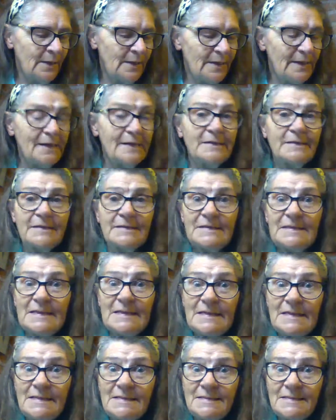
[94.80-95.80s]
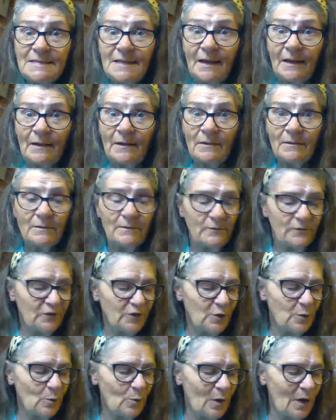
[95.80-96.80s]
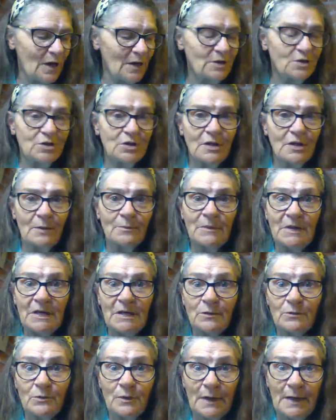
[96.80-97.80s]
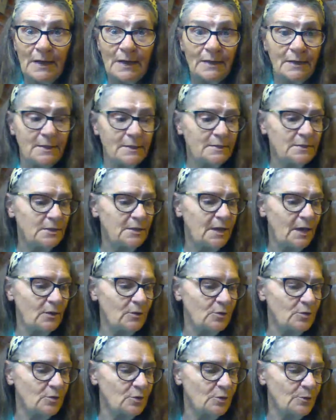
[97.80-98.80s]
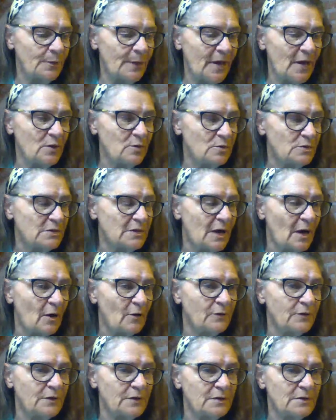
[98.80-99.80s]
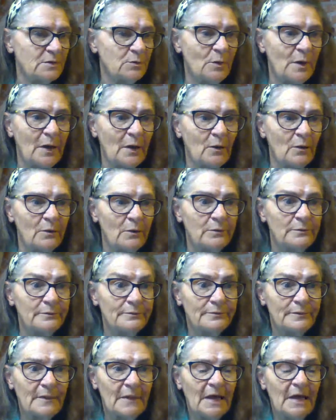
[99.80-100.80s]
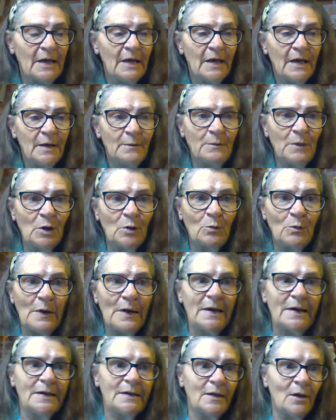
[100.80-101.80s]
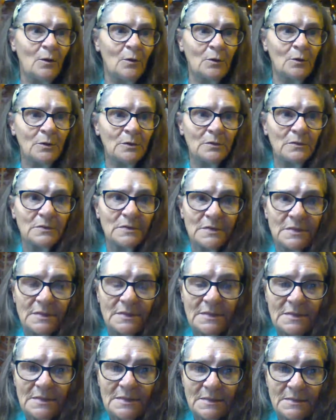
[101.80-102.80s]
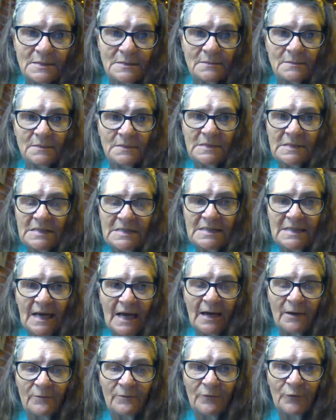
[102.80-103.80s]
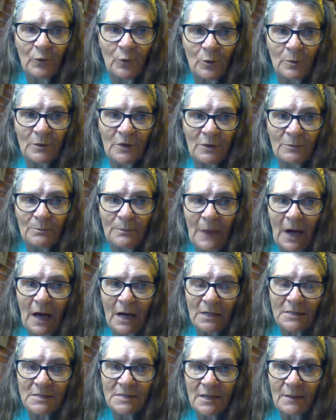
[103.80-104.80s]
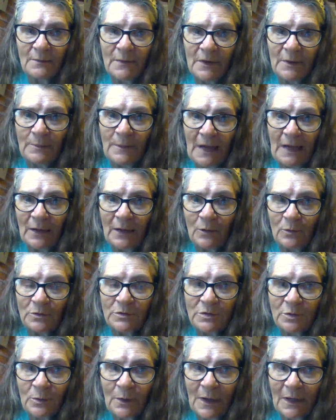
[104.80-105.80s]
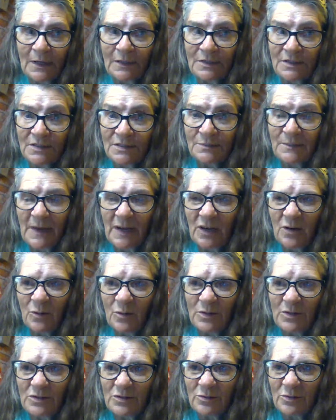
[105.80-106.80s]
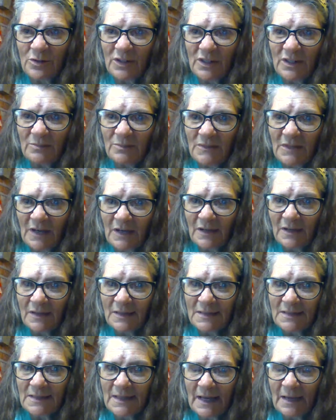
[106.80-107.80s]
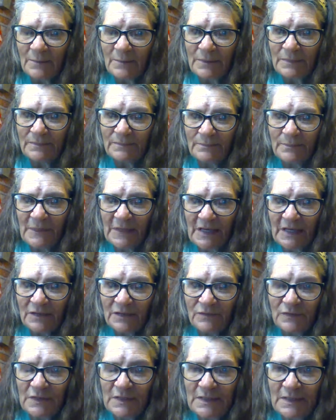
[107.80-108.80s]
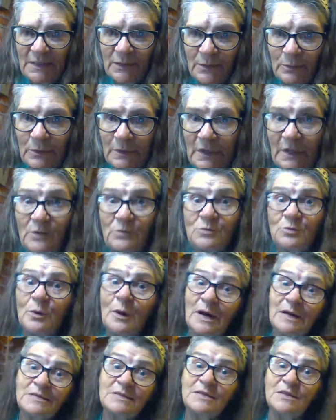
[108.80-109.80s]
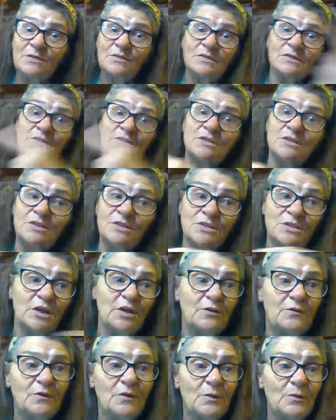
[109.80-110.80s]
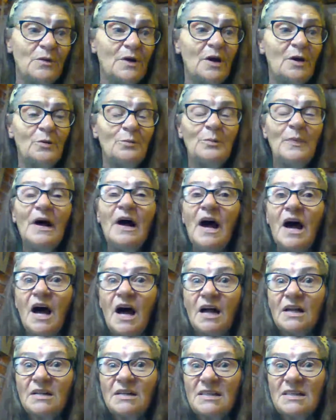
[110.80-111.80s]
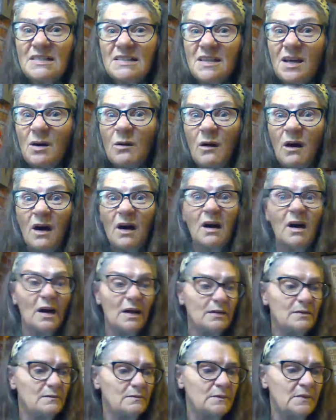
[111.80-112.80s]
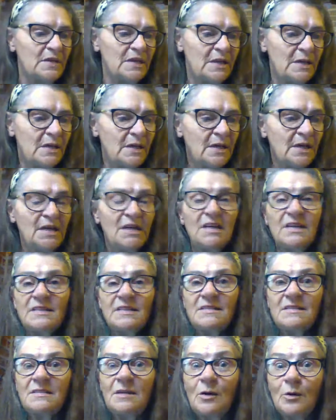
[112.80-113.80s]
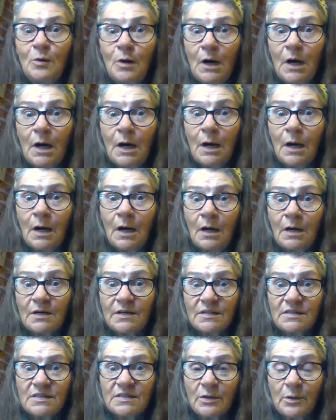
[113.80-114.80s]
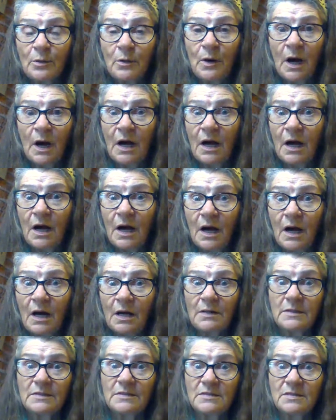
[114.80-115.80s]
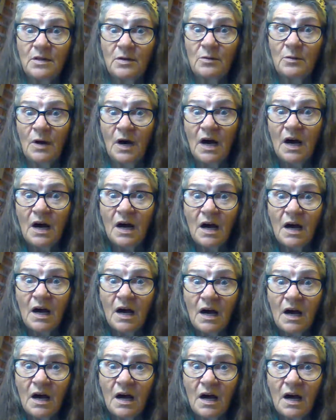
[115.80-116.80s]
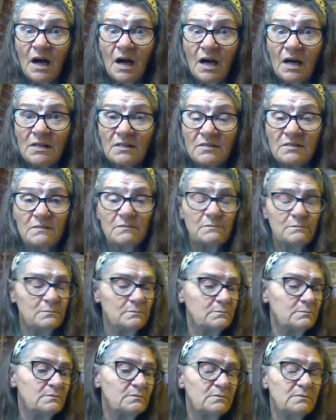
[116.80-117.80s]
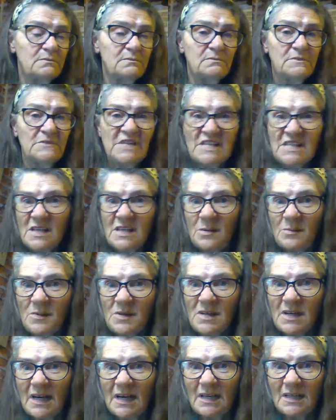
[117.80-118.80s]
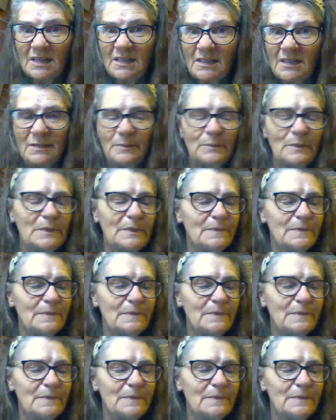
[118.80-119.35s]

And Denisa, if you're watching, I'm getting ready to go to the post office. Well, I'm going to wait on time for them to box up the mail so I can just make one trip. Not it's that big of a deal to go twice because it's just over the road, but it's so hot. It's so hot, it's so hot, it's so hot. Summertime.